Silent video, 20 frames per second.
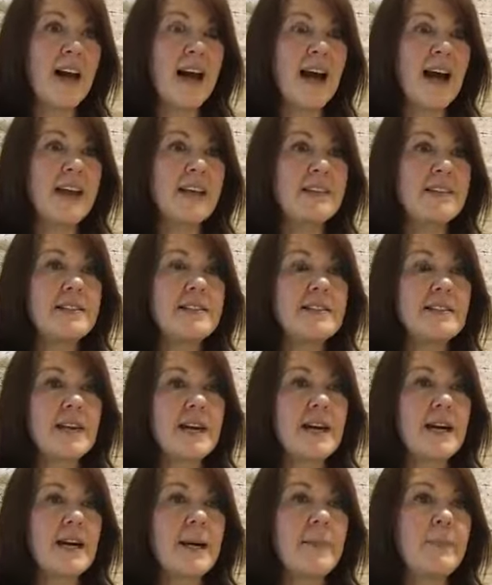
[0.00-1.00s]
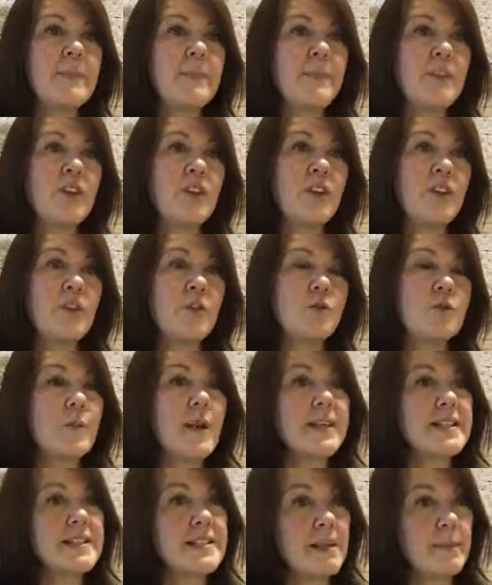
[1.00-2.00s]
And you
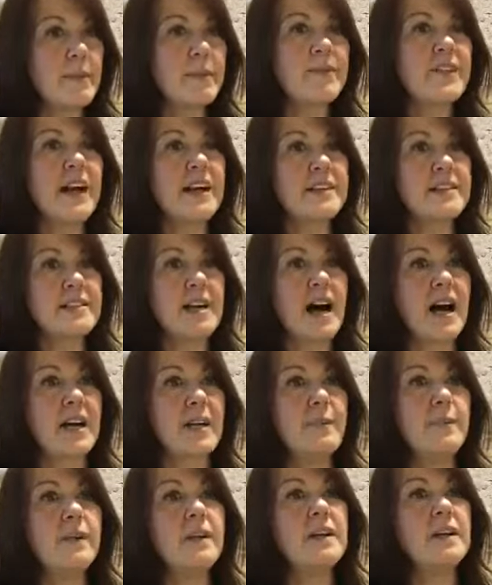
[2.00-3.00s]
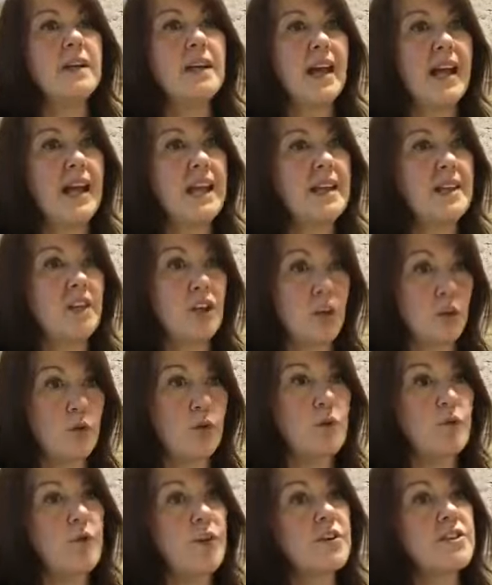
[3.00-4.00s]
spend some of that time in
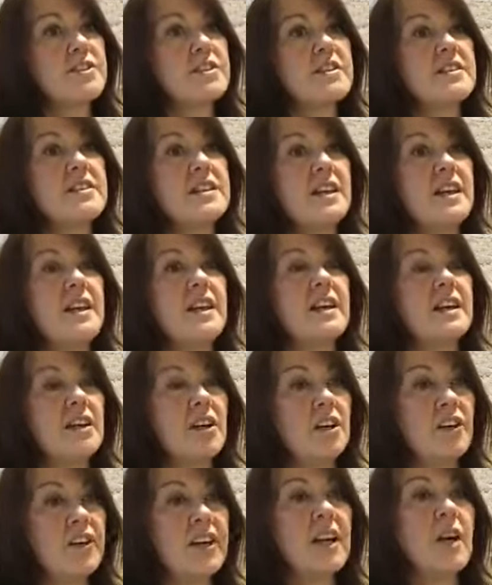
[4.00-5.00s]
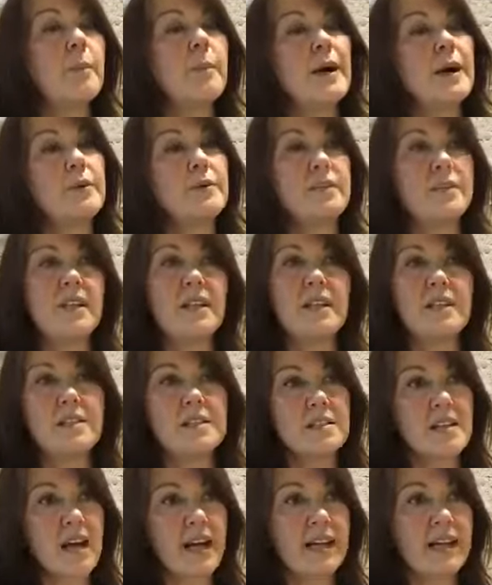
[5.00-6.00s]
university learning about the
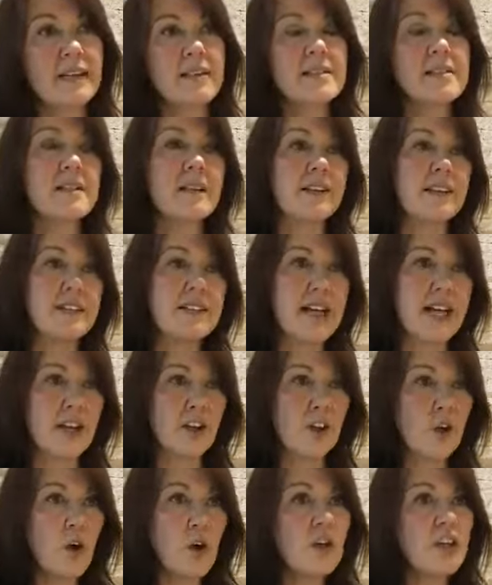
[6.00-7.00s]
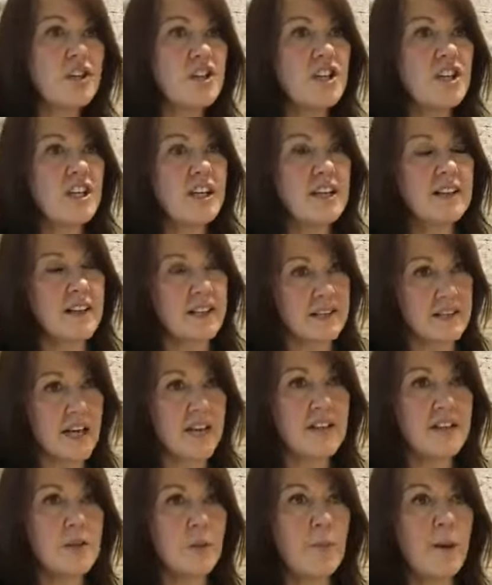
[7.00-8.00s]
science and the technology that
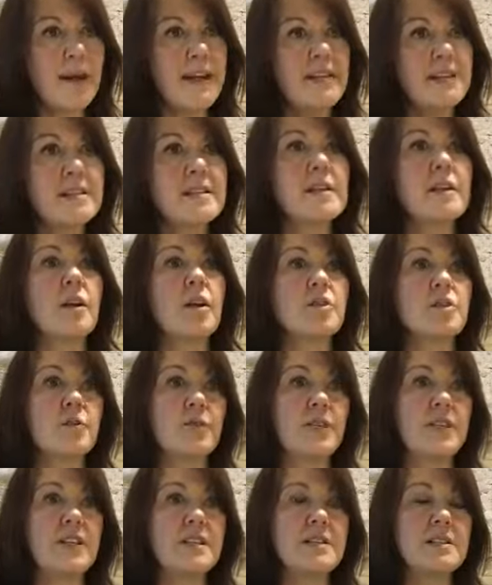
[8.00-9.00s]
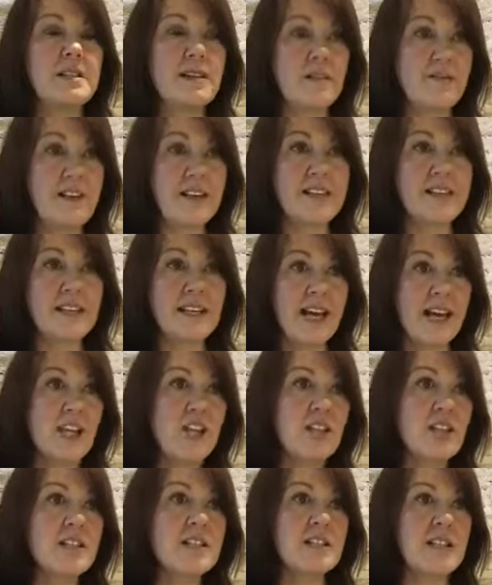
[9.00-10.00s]
underpins a lot of these
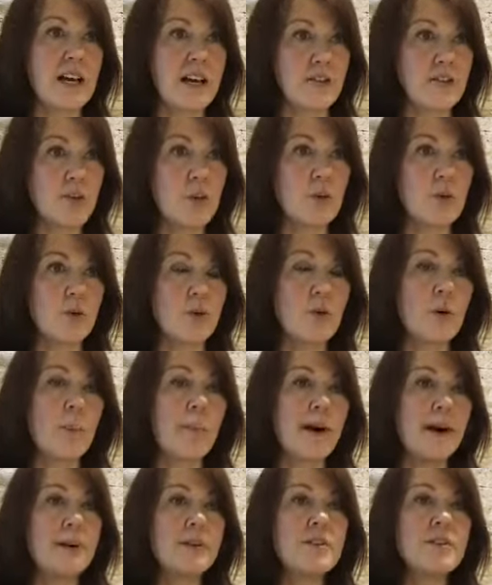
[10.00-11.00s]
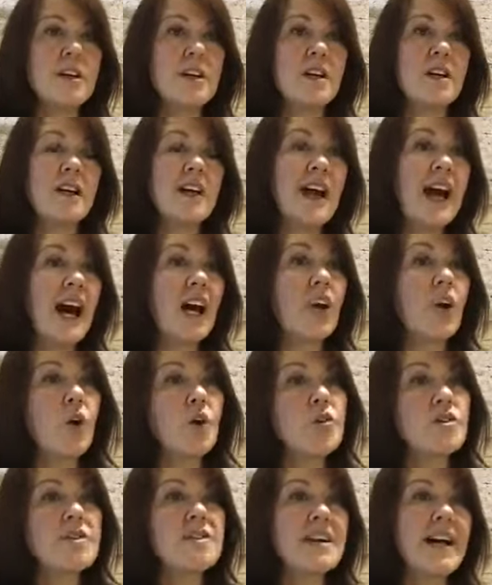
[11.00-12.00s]
investigations that I've told you about,
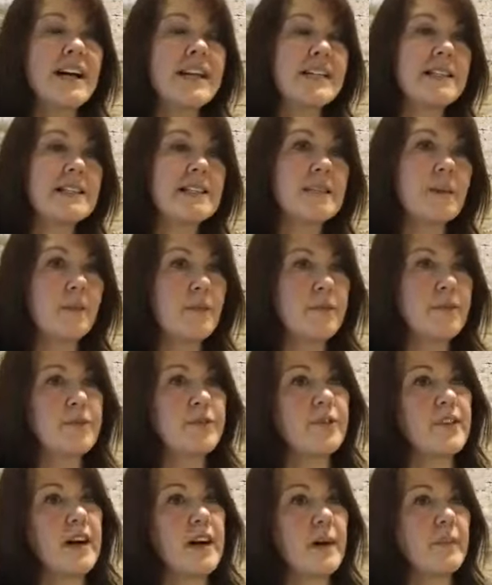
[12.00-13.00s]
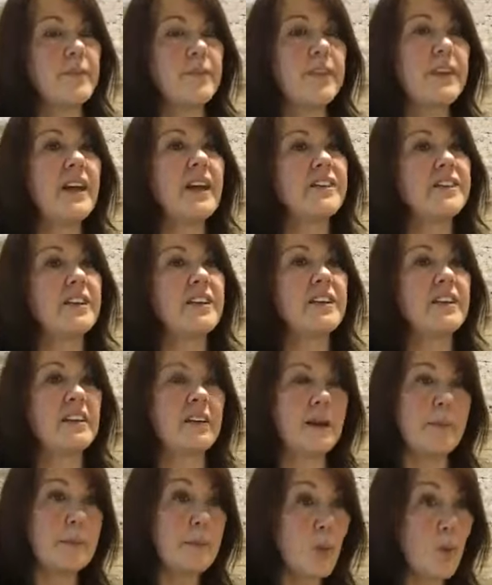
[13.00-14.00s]
alongside some of the other
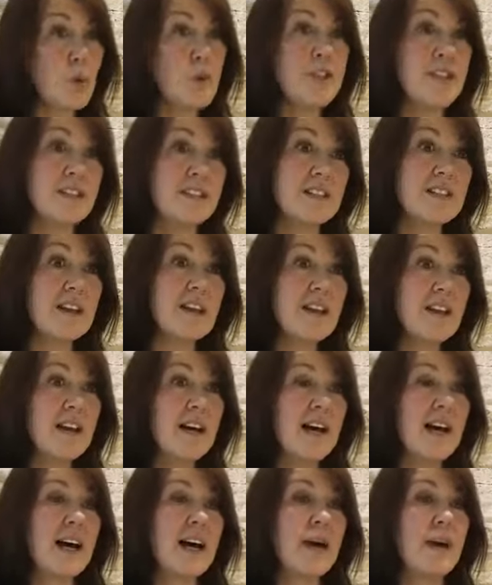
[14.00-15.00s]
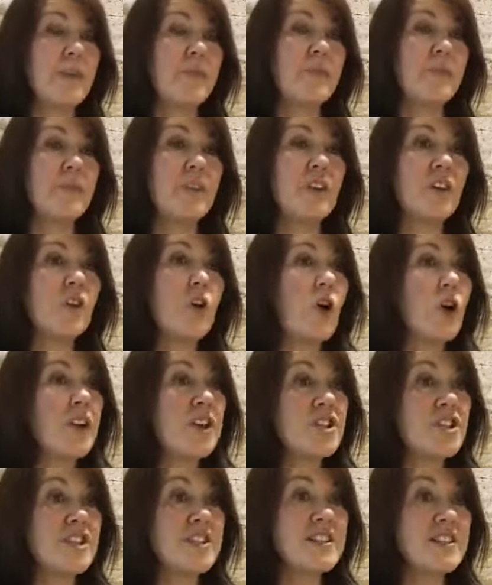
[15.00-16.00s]
important
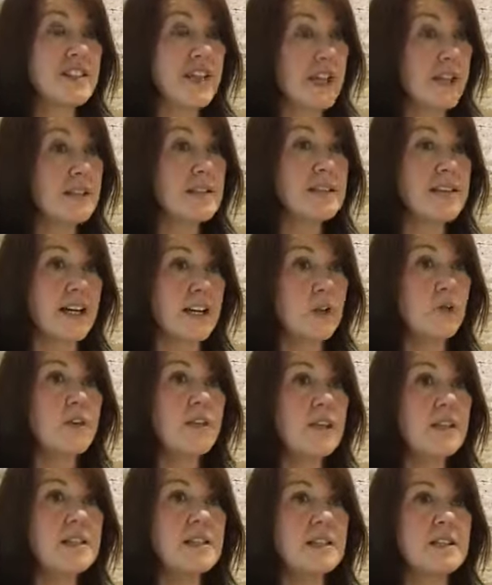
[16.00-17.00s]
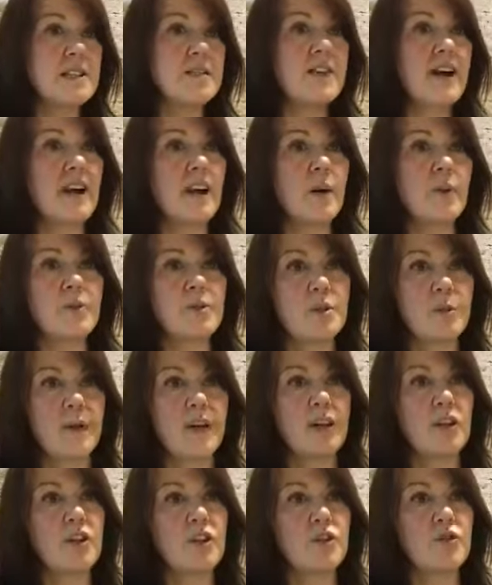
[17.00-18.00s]
knowledge and skills that you need to develop to
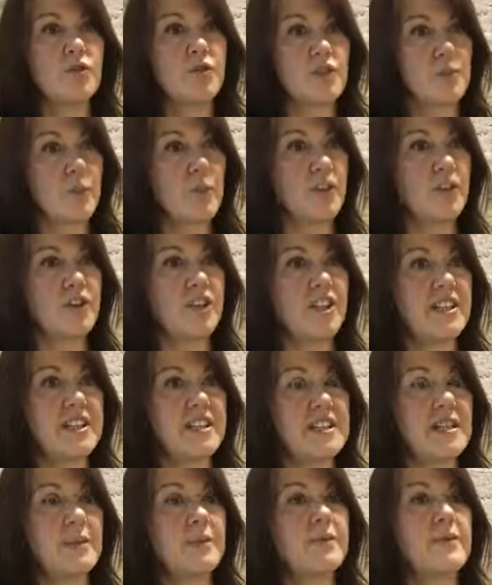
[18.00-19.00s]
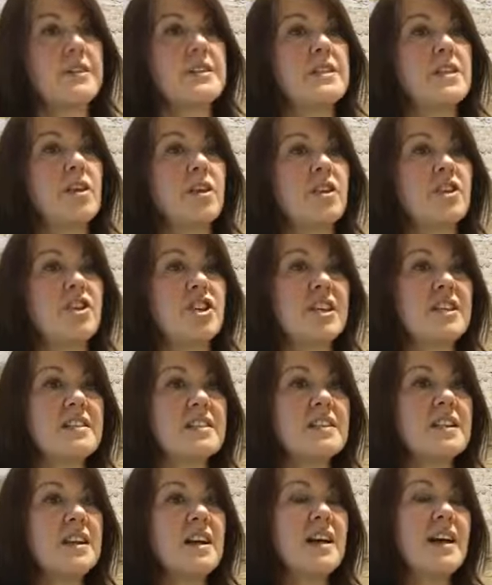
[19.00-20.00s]
be a good respiratory and sleep
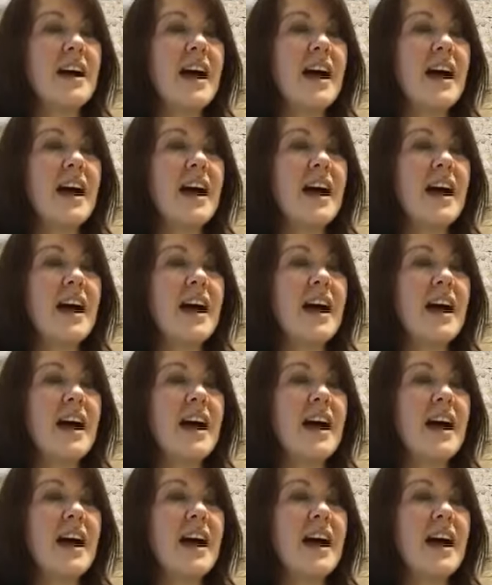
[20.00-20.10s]
physiologist.